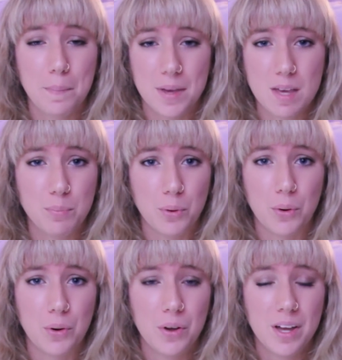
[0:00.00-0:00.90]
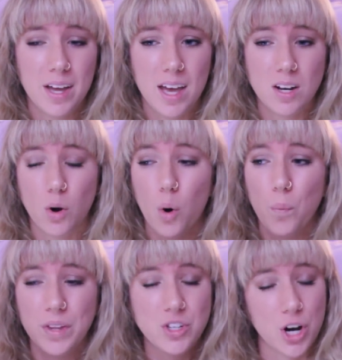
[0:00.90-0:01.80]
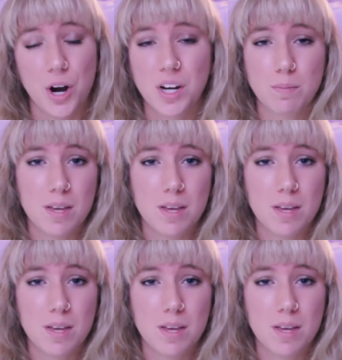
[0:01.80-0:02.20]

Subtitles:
people and only turning